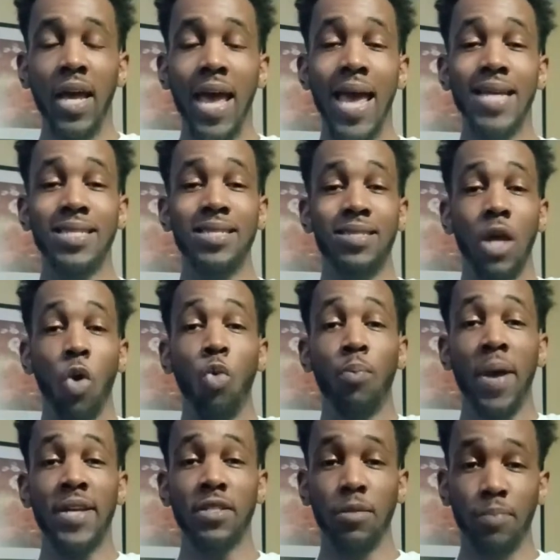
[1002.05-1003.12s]
as dope
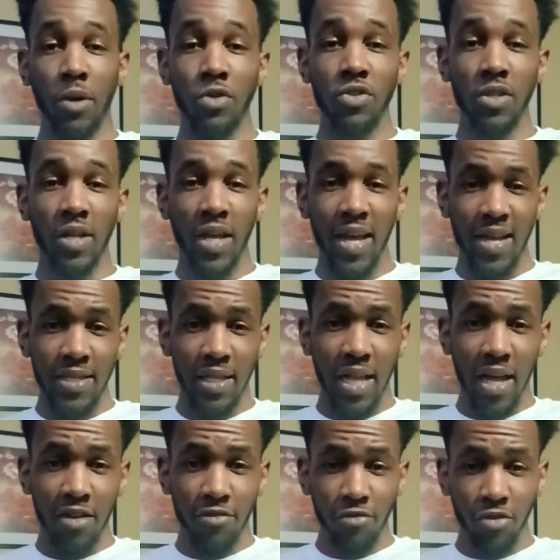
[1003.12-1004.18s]
as the person that has a
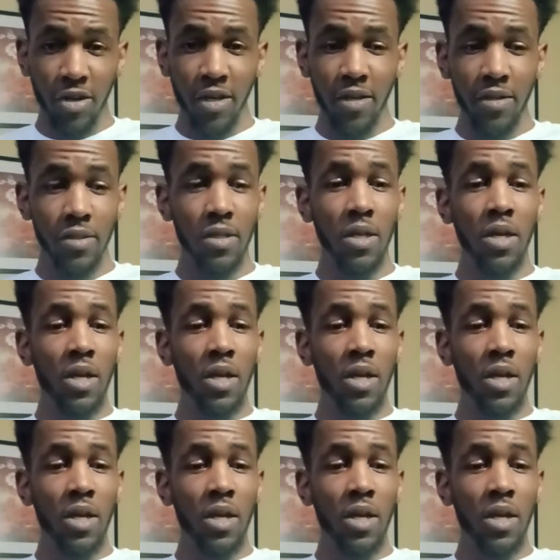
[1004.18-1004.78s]
lot of friends,